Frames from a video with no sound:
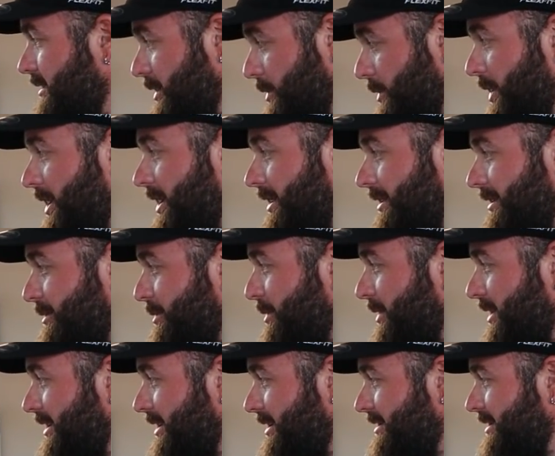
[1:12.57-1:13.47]
You are the
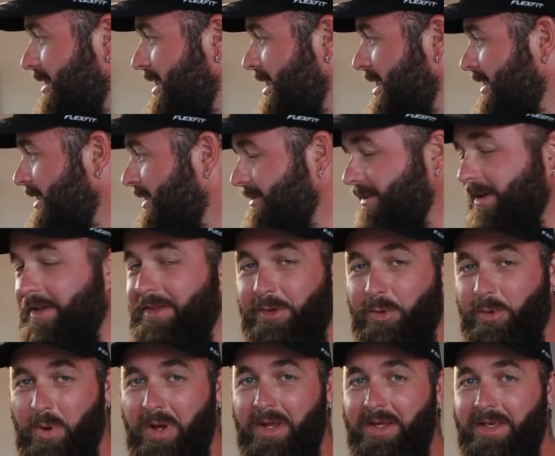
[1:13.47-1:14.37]
queen. So the
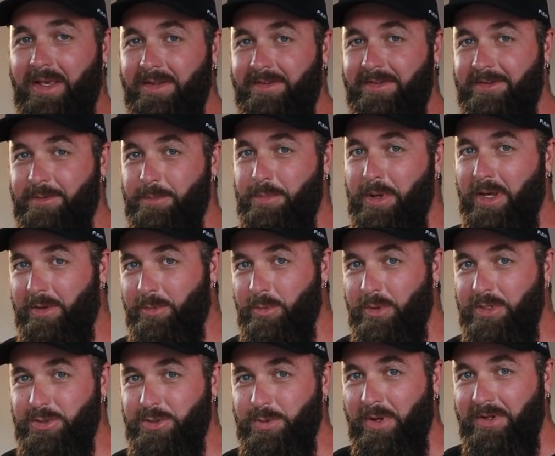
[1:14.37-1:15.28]
queen gets to pick
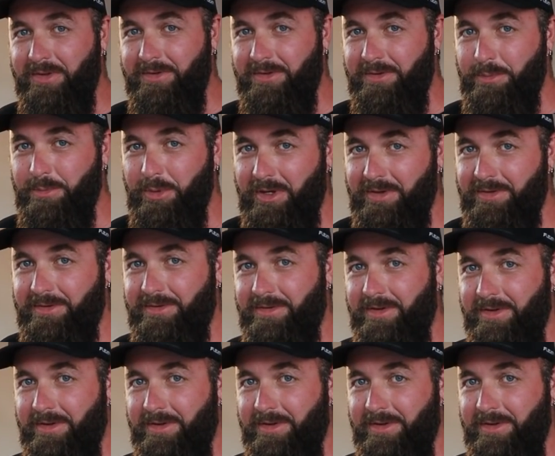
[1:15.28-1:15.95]
which one's the best.